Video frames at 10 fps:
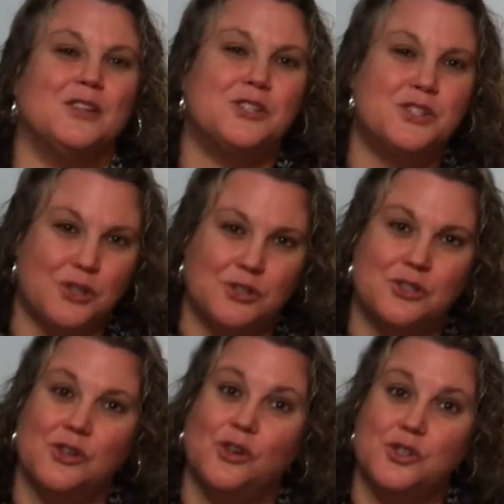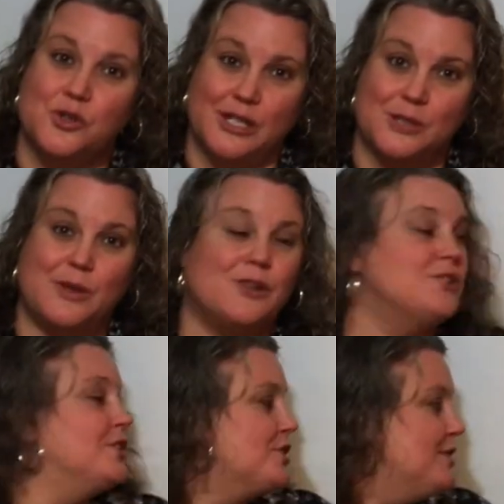certain neurotransmitters
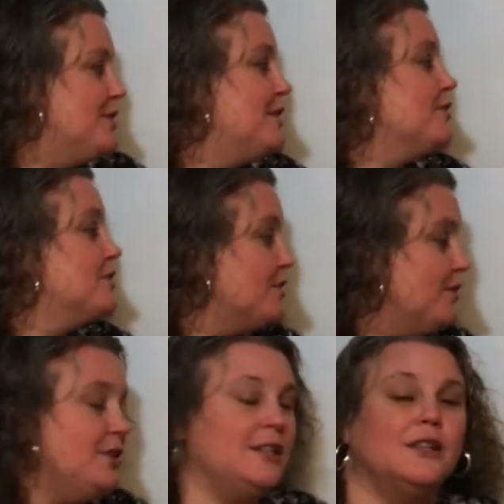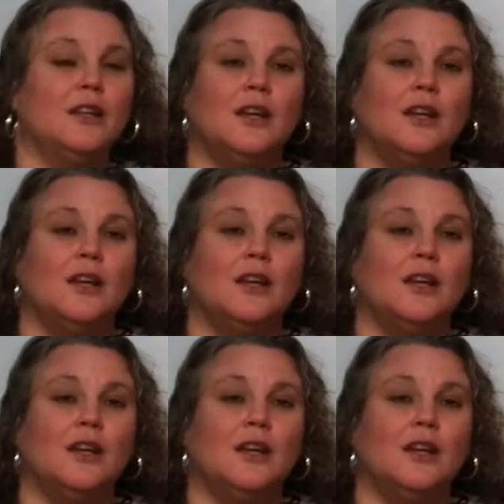such as serotonin